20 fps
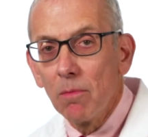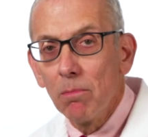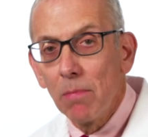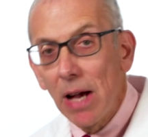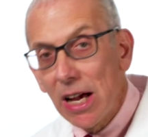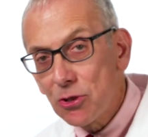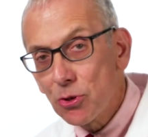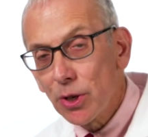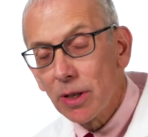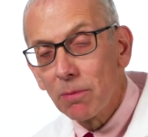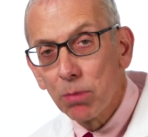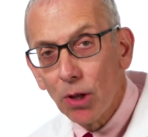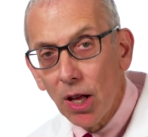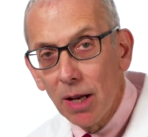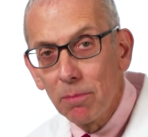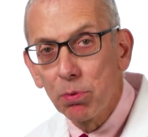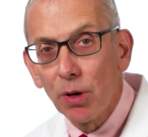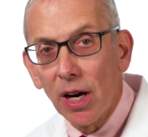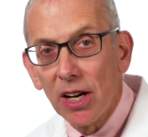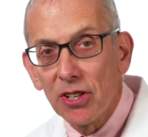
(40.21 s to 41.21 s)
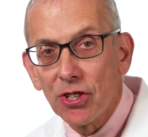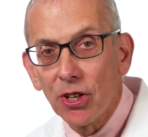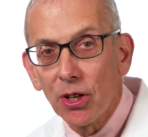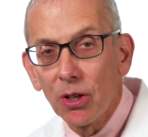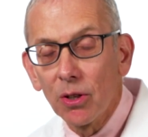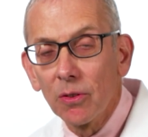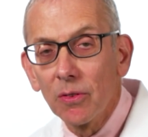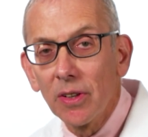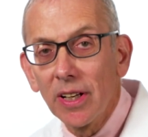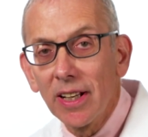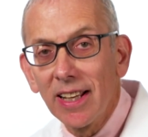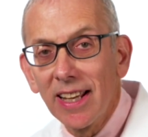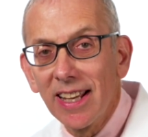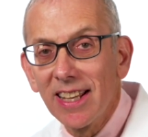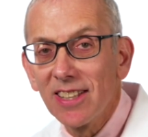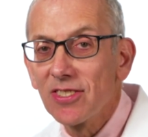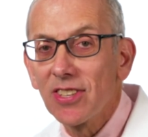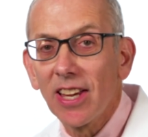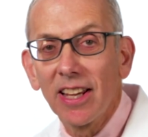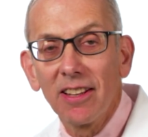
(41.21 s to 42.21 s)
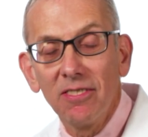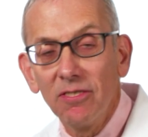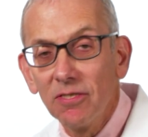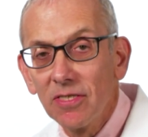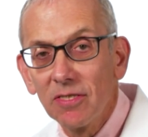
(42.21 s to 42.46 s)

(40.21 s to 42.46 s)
Measuring blood pressure is a